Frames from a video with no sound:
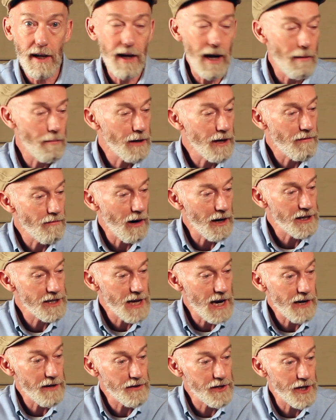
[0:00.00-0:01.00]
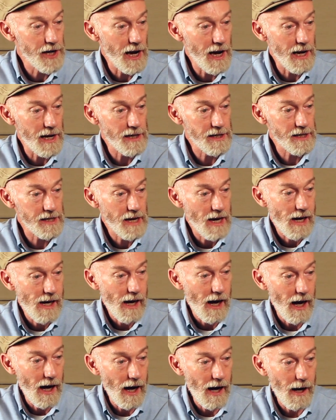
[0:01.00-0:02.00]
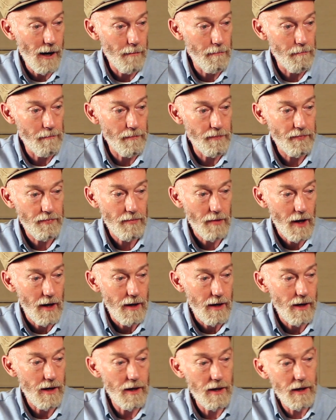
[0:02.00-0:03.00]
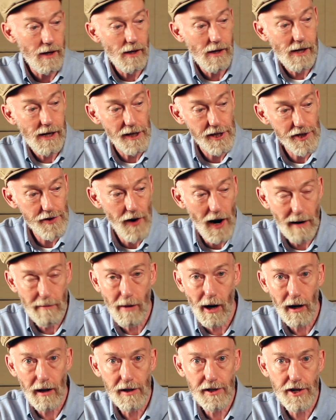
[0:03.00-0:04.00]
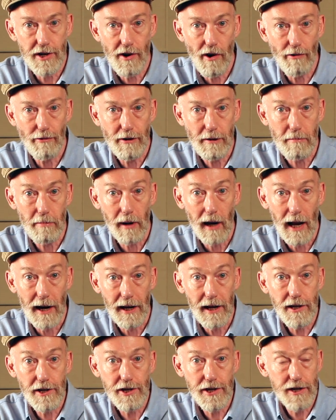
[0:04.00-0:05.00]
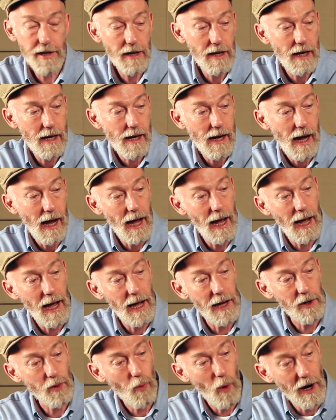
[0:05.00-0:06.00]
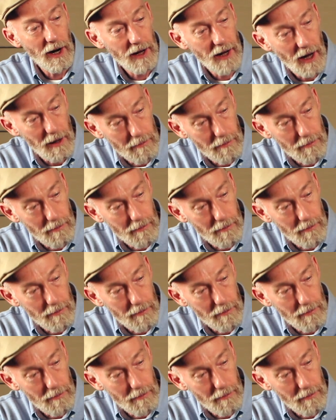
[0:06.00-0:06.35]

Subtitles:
when a company runs out of shares, its track markers are not replenished. And when